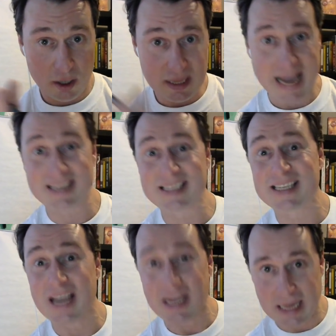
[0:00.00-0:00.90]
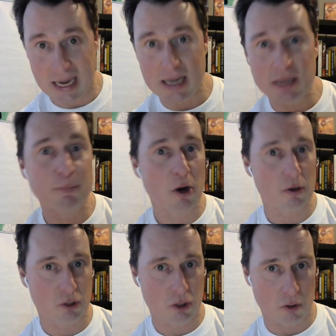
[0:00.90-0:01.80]
Next Sunday is
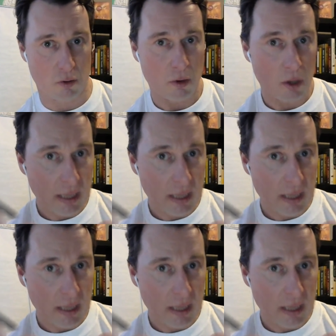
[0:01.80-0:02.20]
part 2.